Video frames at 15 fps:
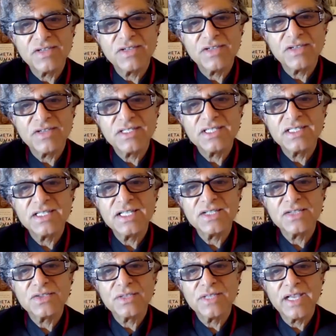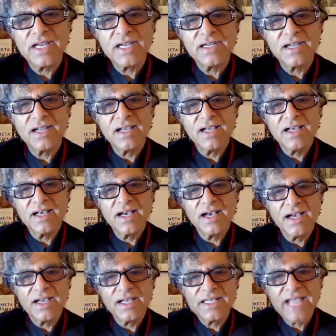returning to their
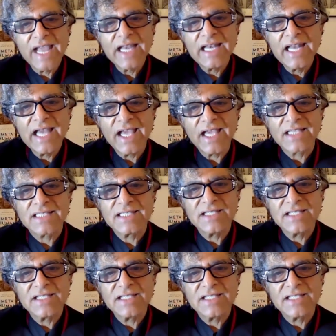uh, dead lakes.